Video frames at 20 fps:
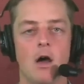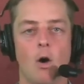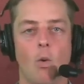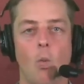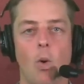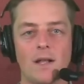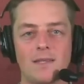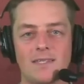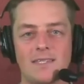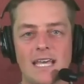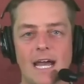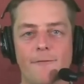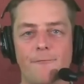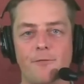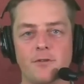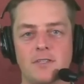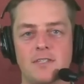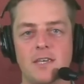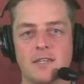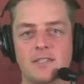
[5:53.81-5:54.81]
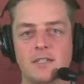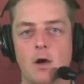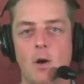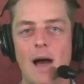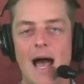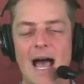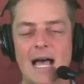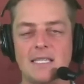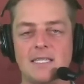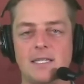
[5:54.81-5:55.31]
What San Francisco
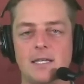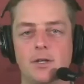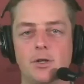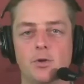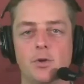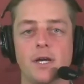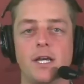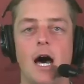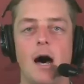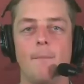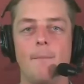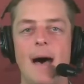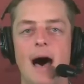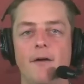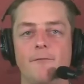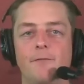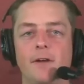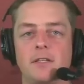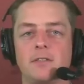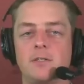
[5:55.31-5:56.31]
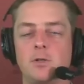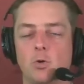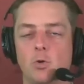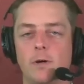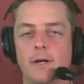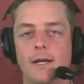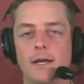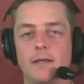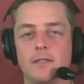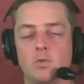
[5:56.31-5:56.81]
has to do to come out
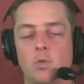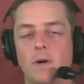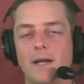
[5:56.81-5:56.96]
victorious.